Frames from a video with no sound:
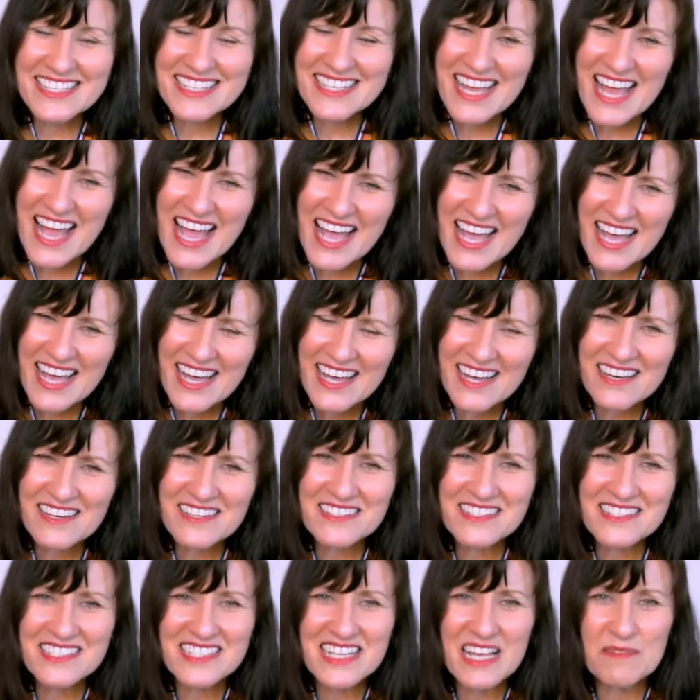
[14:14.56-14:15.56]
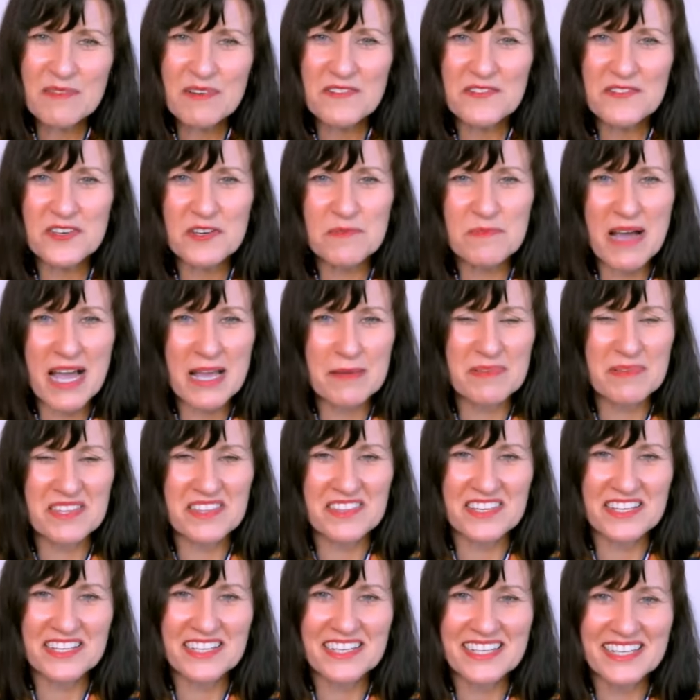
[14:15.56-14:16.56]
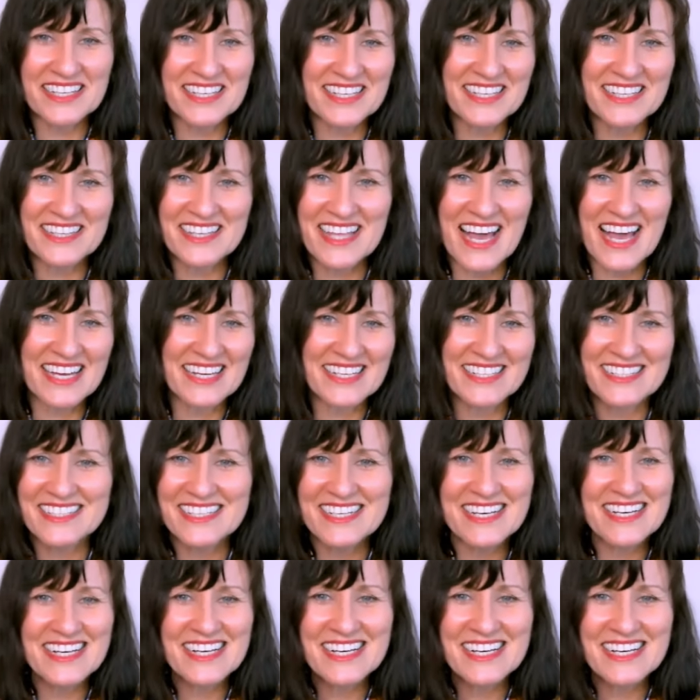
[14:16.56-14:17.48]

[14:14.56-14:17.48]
Now, some of you may be thinking that it